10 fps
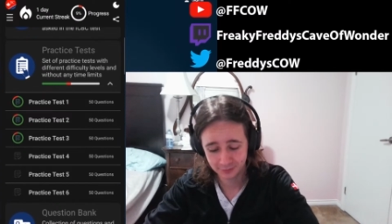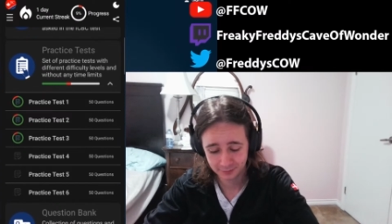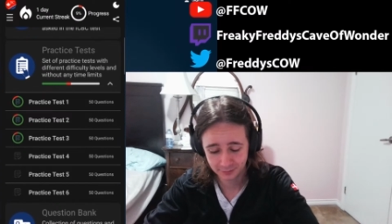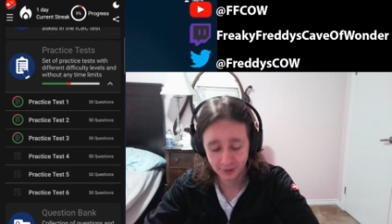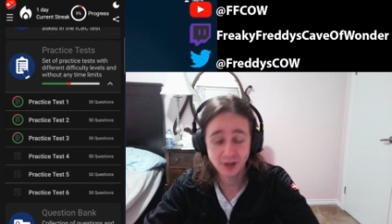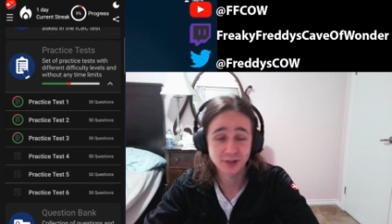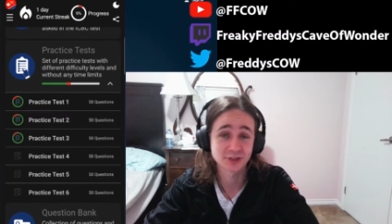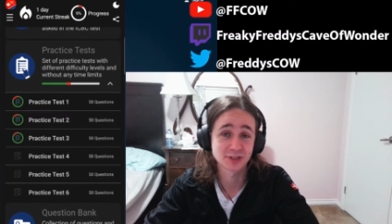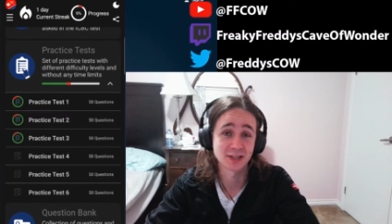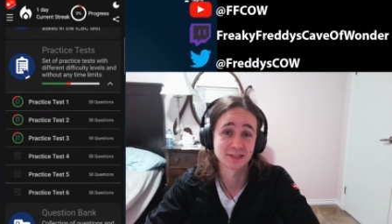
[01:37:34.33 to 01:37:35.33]
knowledge
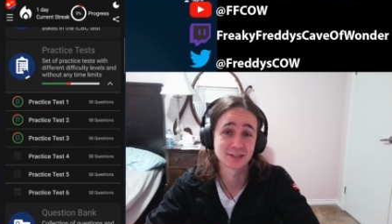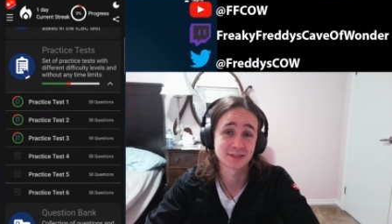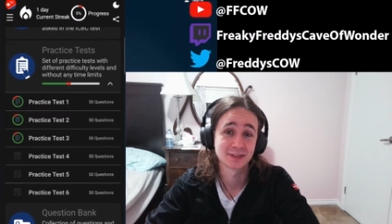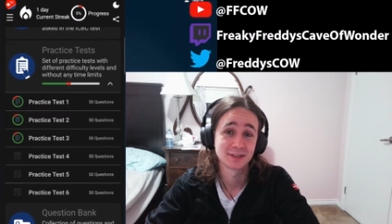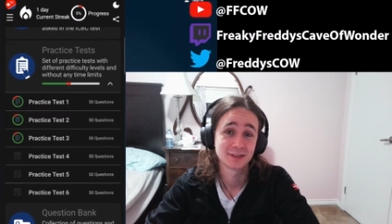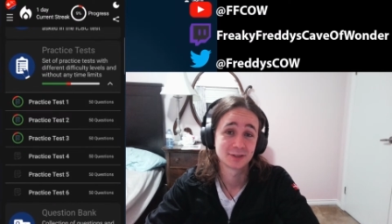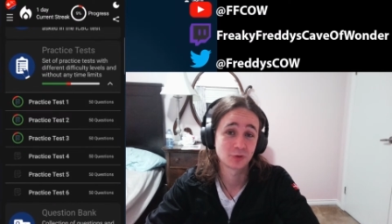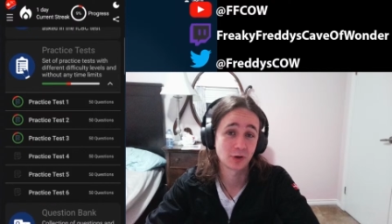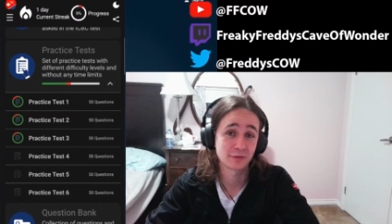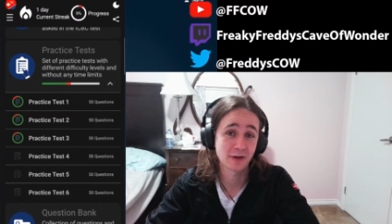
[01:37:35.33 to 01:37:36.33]
tests
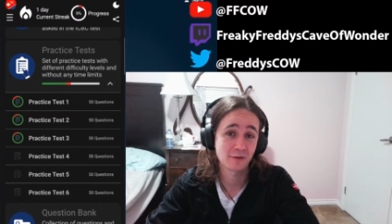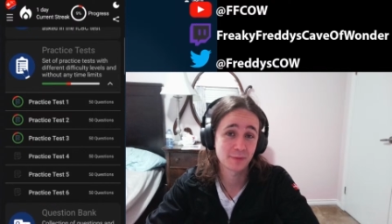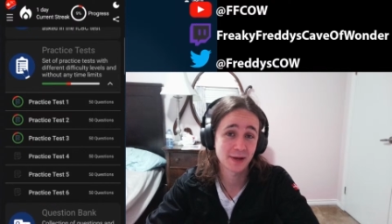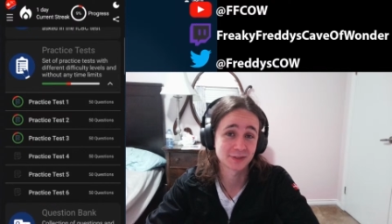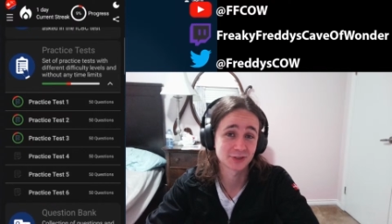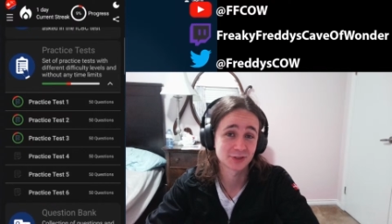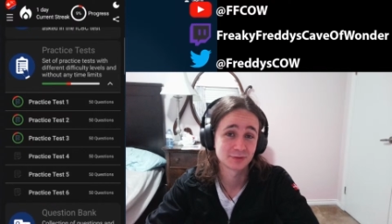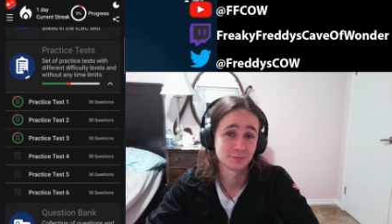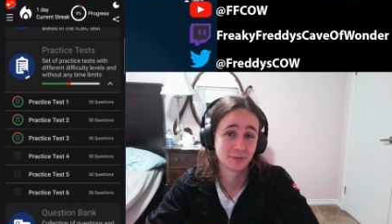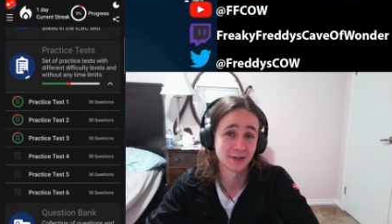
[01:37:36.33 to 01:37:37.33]
25 of March.
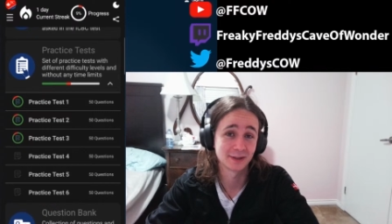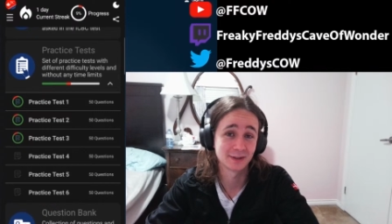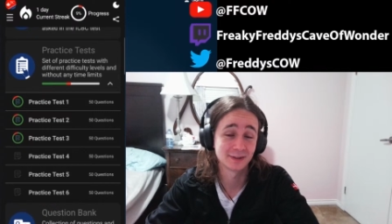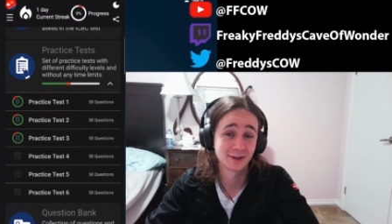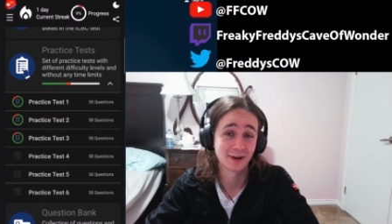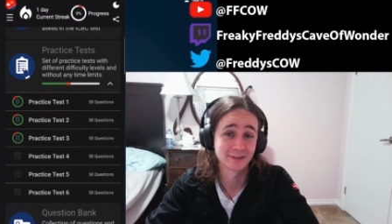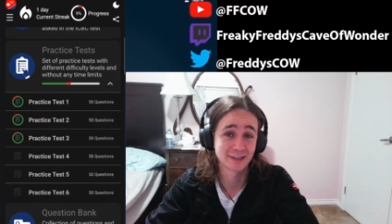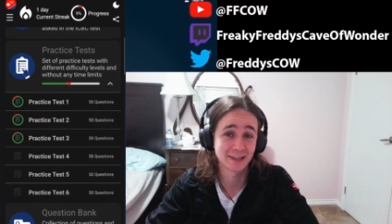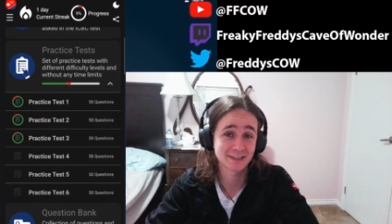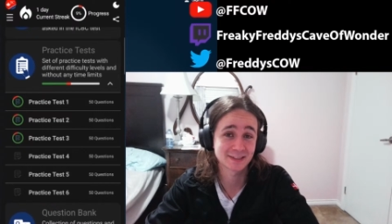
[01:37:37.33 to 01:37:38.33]
But until
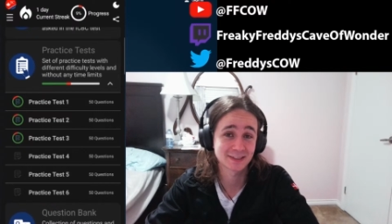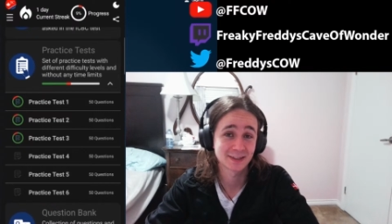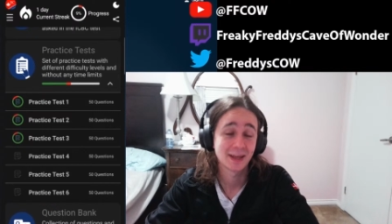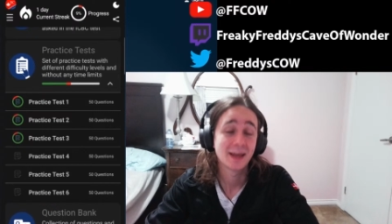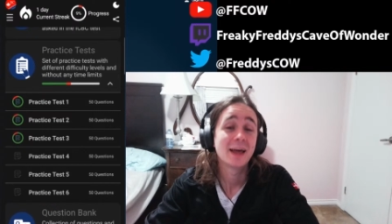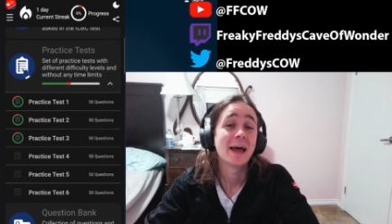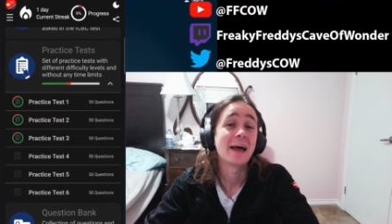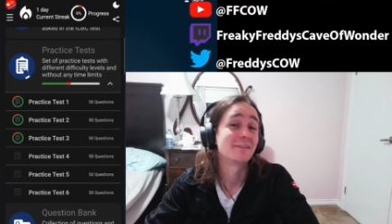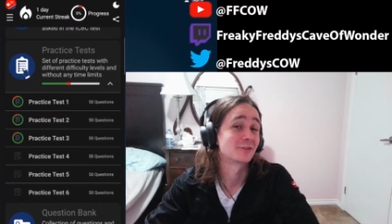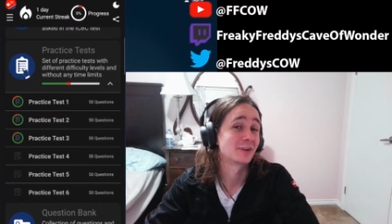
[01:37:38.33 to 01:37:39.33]
that,
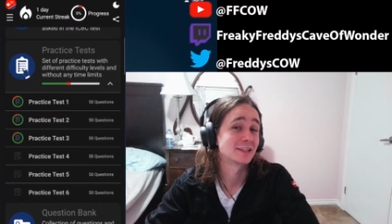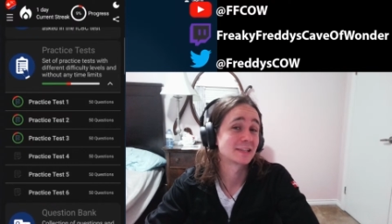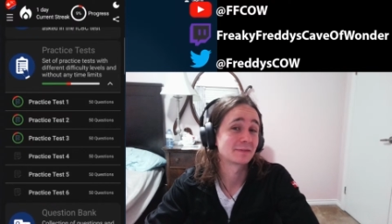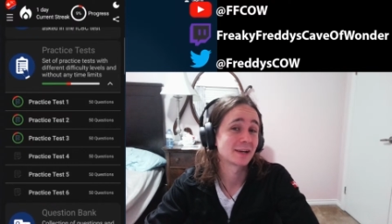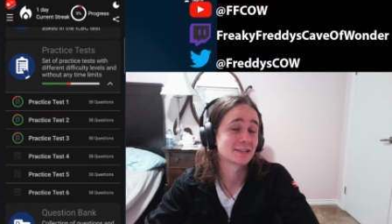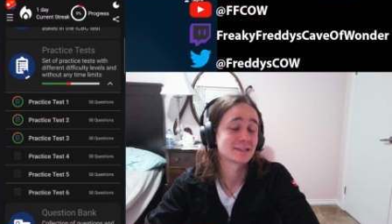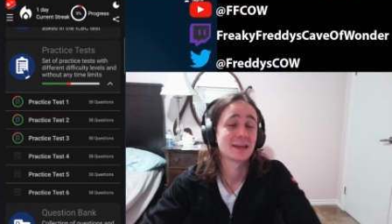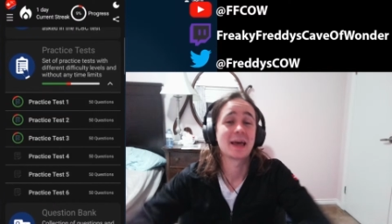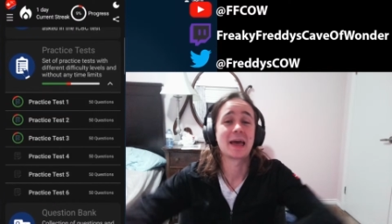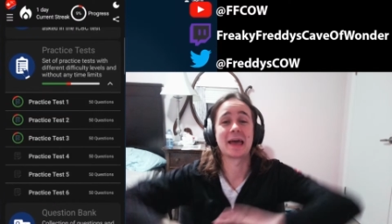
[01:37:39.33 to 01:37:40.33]
have a great time, guys,
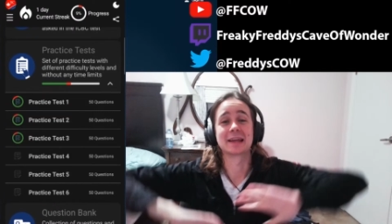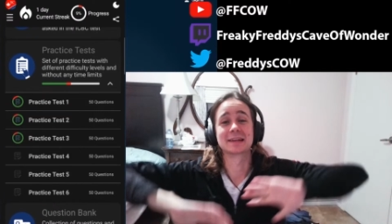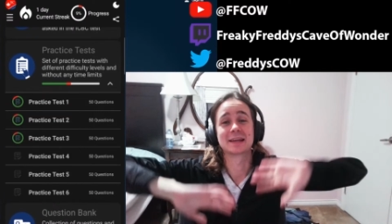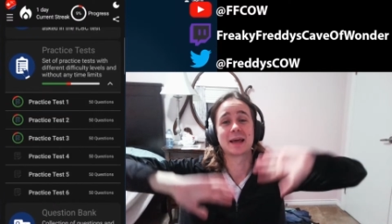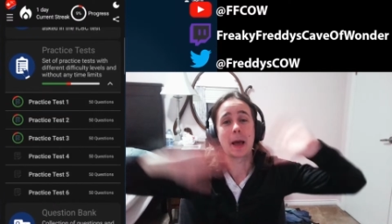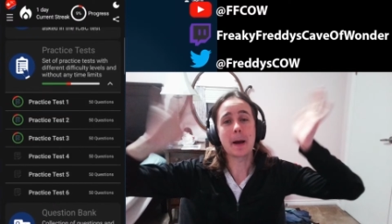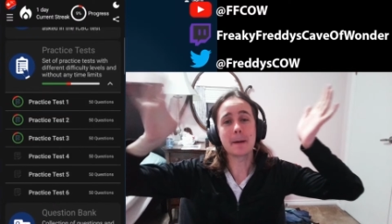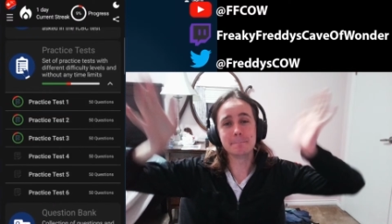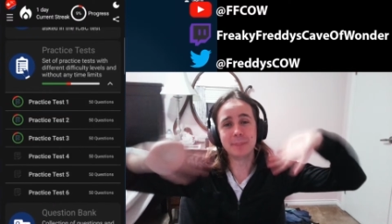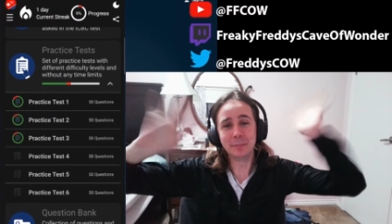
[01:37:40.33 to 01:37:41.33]
and
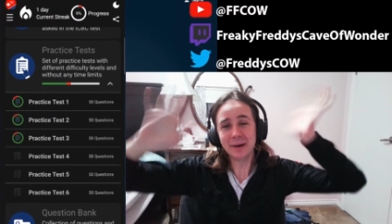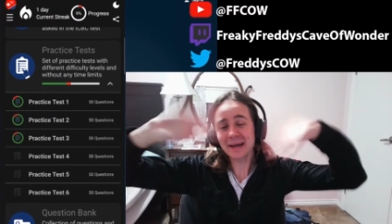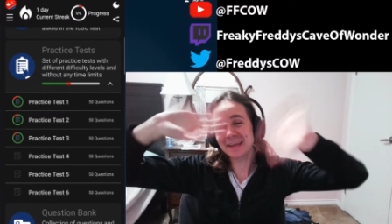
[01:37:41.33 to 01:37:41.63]
bye-bye!